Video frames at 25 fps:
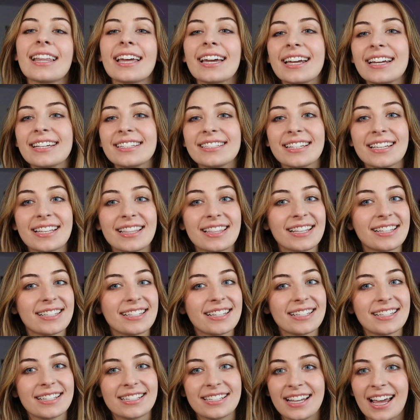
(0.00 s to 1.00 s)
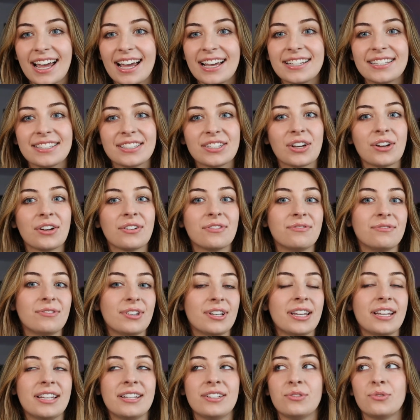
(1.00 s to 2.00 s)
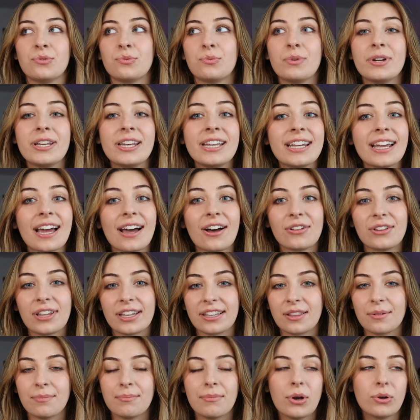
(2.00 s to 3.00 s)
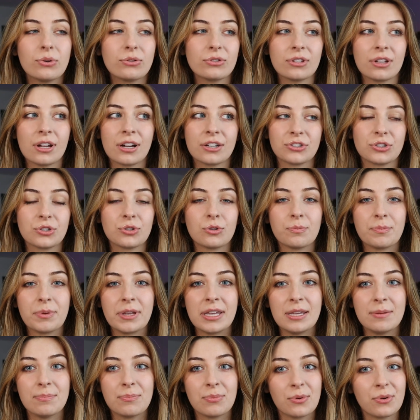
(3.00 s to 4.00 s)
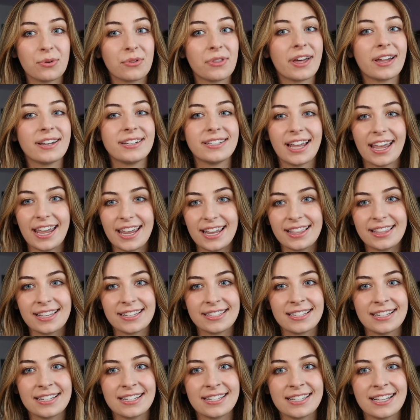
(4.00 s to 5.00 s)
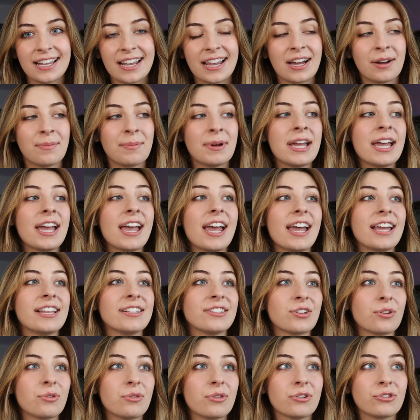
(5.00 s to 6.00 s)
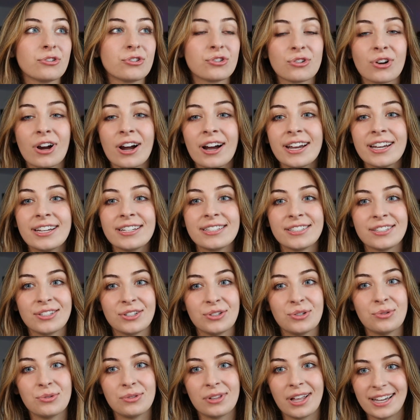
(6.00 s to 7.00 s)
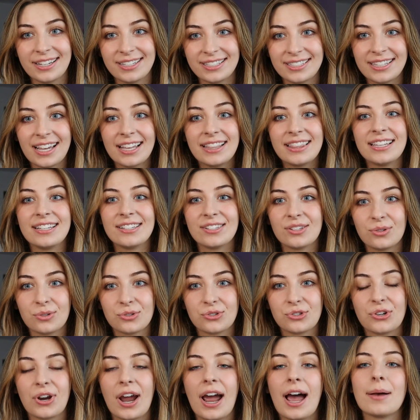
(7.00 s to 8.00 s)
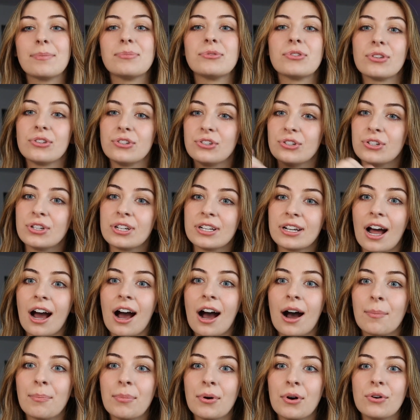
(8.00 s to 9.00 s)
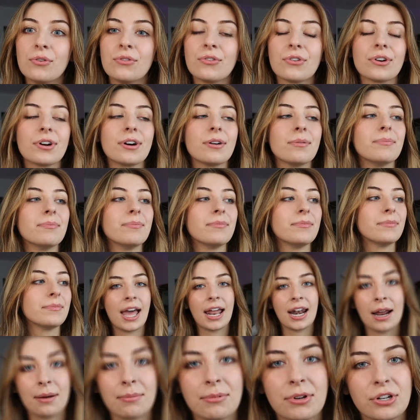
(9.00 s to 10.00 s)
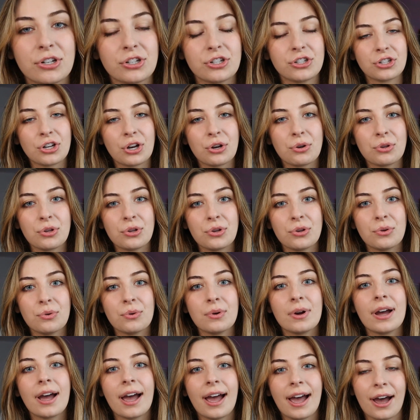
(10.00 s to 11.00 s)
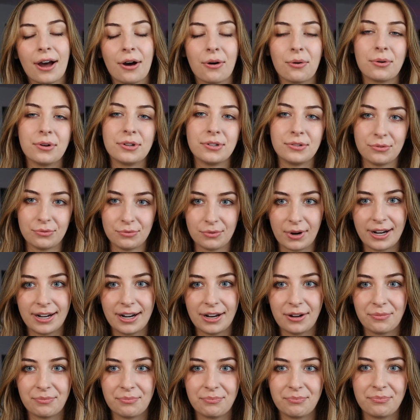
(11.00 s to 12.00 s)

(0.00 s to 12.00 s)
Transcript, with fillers: Like I said, this is a test of it is weeding out like the most logical people that take this exam. And so they're trying to like set these little traps so that you can hop over them. And I'm gonna show you how right now.